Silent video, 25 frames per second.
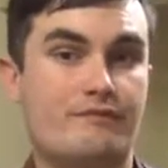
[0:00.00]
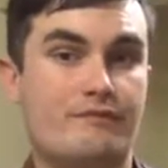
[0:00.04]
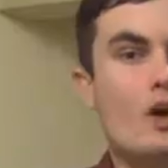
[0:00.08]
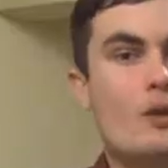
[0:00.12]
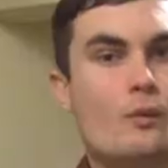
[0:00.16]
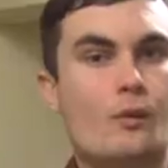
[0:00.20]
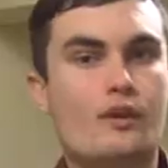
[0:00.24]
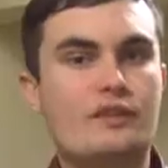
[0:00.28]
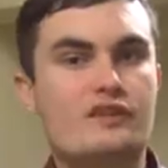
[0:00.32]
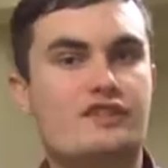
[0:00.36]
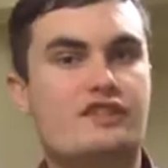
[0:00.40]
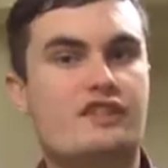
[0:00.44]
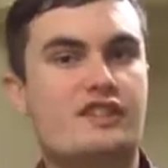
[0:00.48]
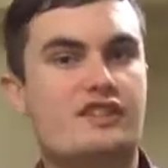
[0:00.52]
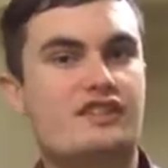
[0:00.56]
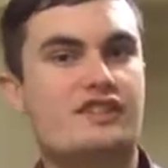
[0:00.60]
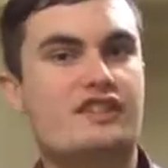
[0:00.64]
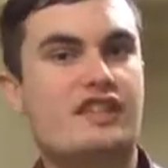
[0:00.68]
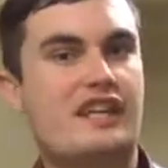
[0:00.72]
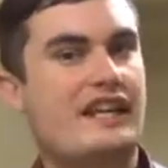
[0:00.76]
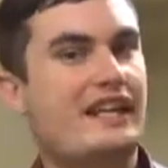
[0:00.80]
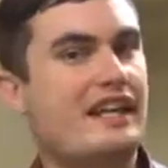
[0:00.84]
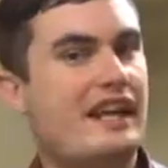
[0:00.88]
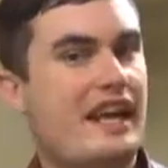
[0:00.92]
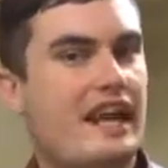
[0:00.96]
Once the
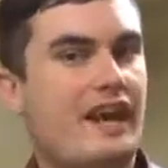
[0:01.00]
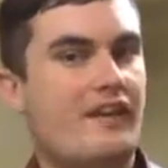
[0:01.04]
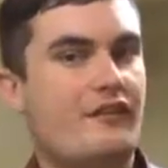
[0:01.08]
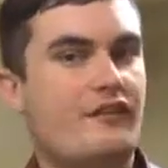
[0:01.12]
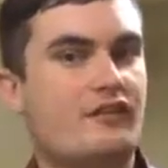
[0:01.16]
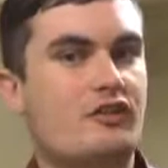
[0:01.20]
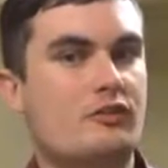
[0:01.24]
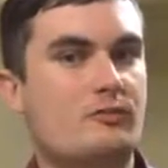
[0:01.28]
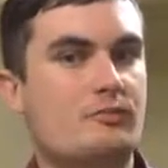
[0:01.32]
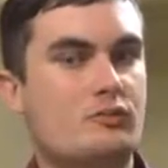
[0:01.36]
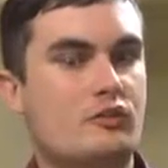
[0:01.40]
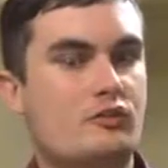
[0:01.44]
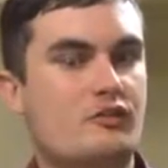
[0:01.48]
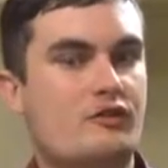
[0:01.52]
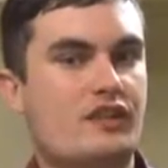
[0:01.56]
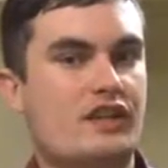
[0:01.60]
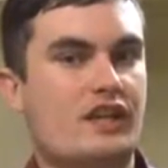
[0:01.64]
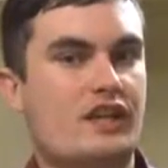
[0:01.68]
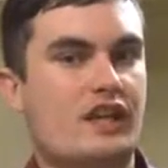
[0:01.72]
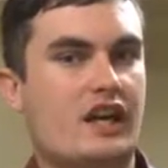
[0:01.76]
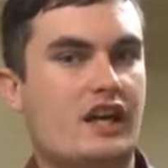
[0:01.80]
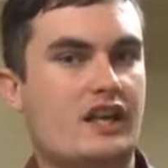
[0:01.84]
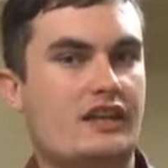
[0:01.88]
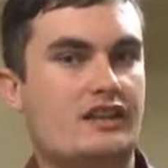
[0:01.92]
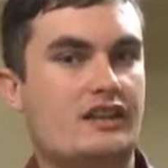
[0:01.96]
second half of the movie
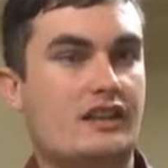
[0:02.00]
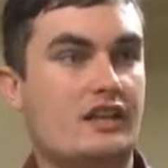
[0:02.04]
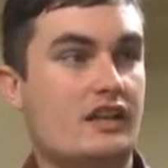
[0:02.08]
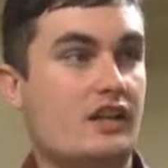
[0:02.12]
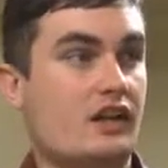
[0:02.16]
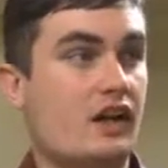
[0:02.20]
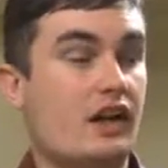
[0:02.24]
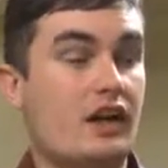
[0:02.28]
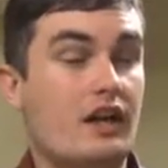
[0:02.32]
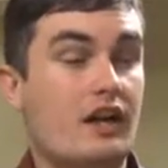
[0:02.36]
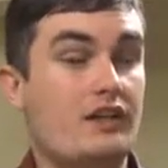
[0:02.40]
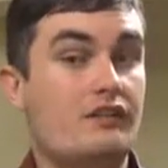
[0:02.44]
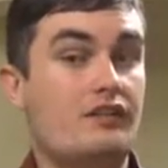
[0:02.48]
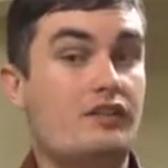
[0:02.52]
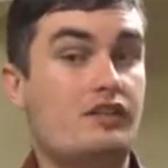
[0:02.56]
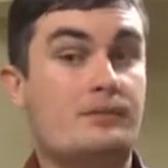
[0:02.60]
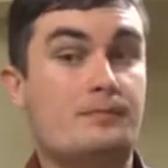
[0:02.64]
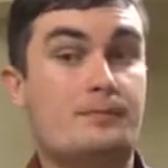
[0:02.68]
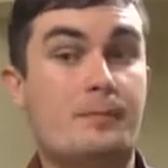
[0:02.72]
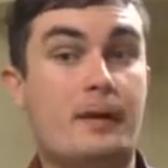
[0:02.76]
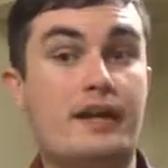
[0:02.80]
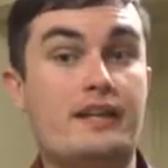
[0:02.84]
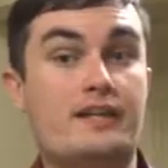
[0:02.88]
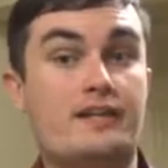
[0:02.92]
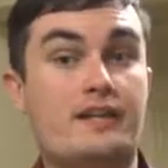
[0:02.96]
got there,
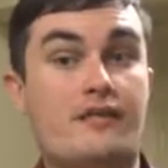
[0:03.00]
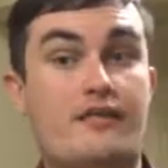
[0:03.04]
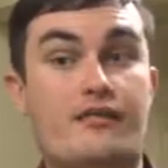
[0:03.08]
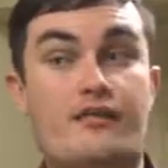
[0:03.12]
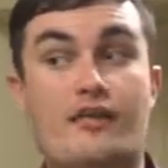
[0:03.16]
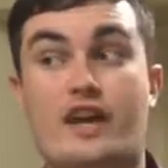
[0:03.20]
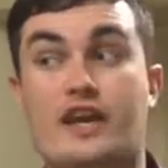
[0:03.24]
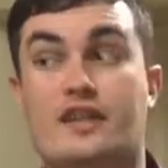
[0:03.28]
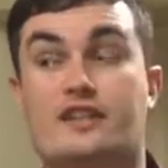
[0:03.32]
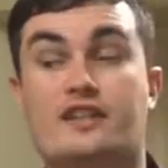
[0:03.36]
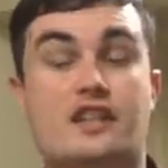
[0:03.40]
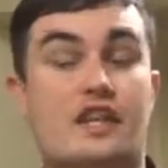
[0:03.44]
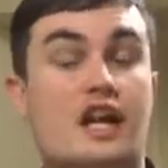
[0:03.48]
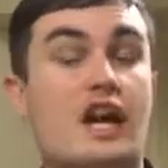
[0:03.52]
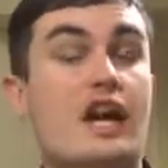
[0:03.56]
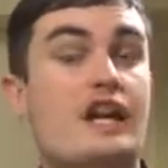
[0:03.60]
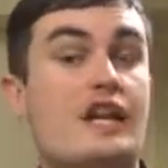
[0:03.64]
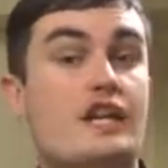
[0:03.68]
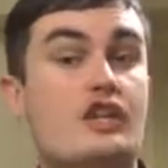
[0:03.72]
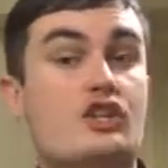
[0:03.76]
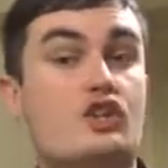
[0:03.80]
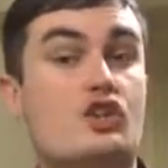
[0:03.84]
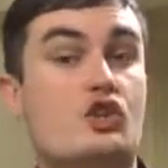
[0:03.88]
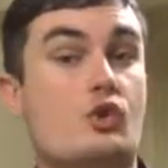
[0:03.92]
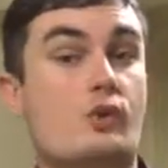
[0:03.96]
despite the fact that I
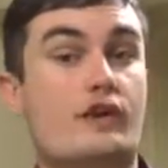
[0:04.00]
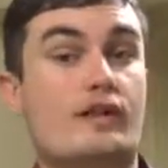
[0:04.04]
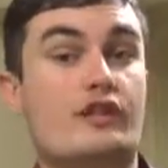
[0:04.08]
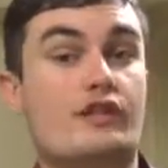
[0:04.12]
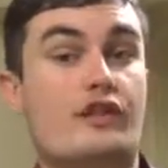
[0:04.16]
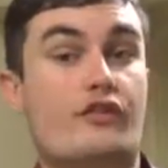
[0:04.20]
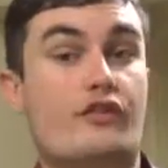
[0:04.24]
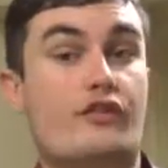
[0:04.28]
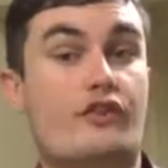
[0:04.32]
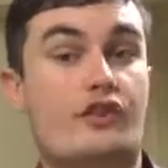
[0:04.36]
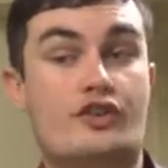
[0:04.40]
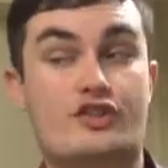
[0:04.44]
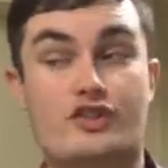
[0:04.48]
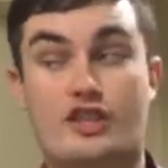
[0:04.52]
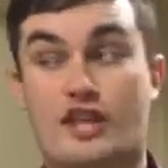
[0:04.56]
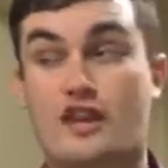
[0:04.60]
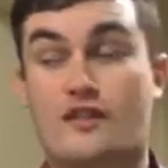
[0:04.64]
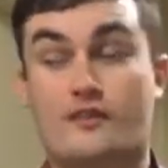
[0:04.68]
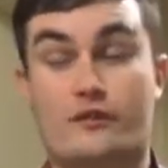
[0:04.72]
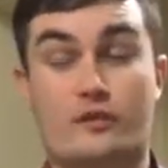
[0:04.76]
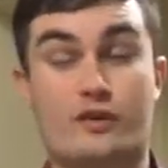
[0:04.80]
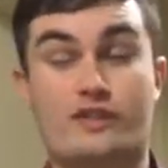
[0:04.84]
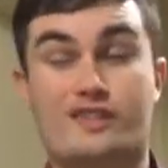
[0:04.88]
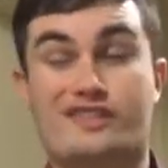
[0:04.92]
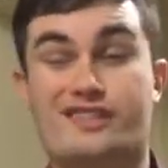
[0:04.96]
enjoyed the first half,
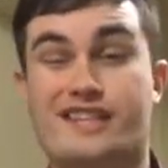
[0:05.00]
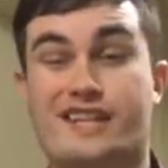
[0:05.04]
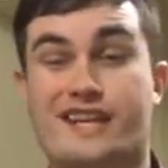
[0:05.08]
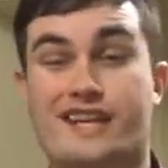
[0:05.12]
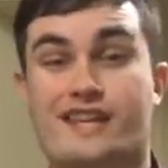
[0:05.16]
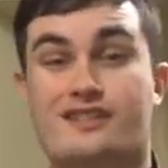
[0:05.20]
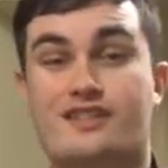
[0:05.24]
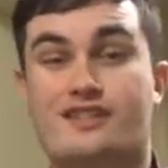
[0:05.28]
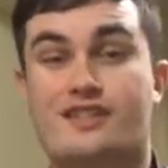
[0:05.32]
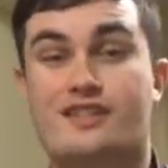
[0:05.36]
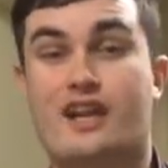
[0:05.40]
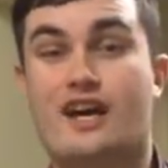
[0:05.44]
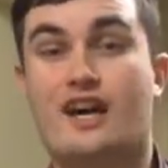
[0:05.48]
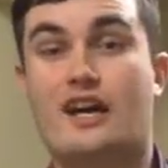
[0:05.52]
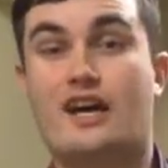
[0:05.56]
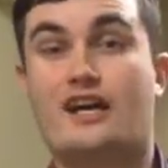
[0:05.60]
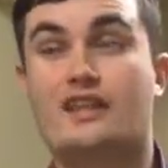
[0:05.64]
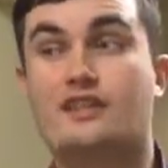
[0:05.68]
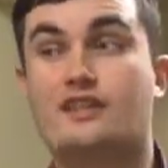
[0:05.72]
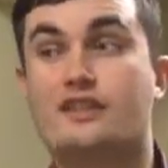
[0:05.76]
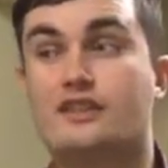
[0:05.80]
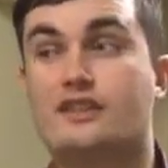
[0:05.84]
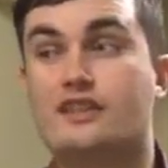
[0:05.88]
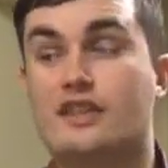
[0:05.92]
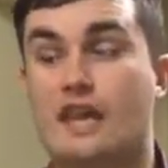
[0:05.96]
once they got to the
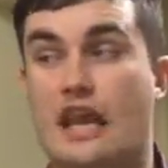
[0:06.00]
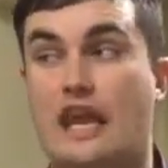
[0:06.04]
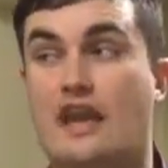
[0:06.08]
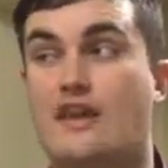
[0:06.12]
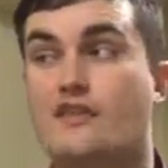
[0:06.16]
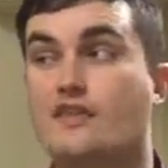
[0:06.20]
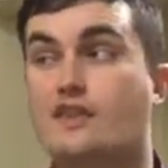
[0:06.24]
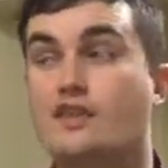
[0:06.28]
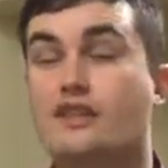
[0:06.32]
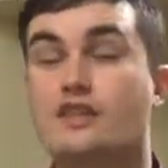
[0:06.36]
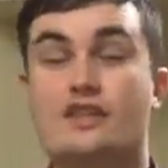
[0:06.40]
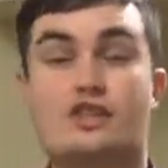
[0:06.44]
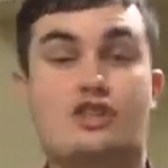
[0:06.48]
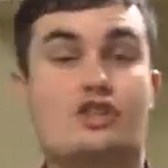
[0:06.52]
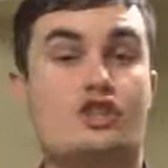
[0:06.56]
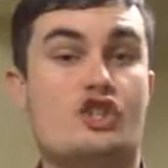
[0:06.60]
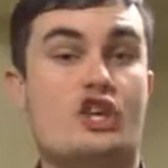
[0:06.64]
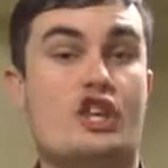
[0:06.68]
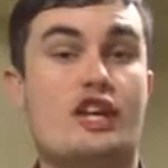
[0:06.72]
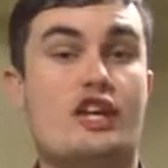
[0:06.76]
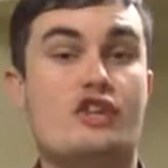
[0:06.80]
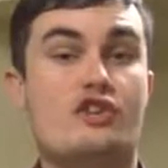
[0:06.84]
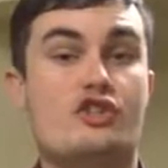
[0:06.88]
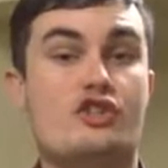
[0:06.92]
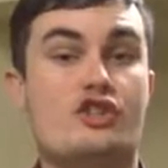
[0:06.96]
island, everything
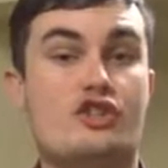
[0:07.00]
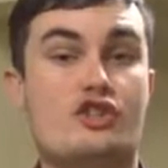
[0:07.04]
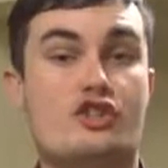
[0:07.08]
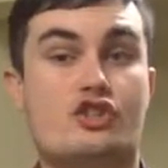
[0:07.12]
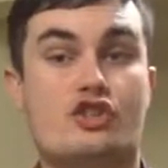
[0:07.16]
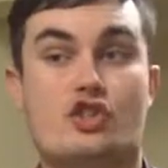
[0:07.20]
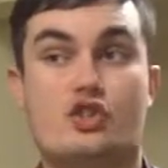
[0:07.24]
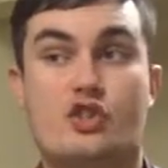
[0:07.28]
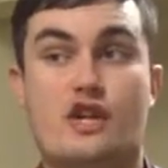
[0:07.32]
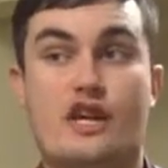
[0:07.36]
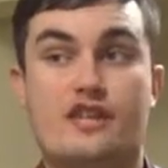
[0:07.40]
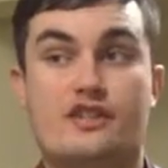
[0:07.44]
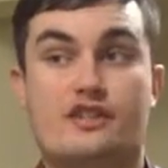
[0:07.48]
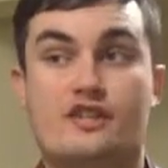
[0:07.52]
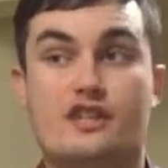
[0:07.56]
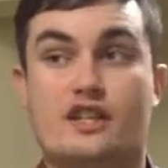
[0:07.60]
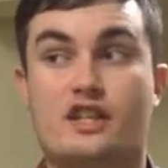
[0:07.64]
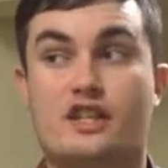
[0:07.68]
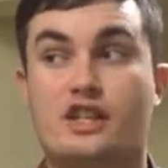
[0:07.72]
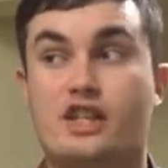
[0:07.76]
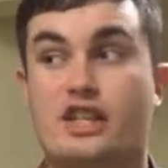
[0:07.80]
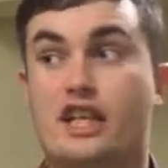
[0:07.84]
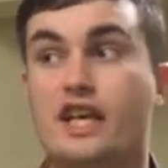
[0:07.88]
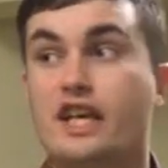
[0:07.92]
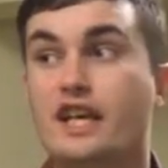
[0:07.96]
changed
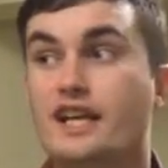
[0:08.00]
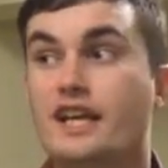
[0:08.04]
drastically.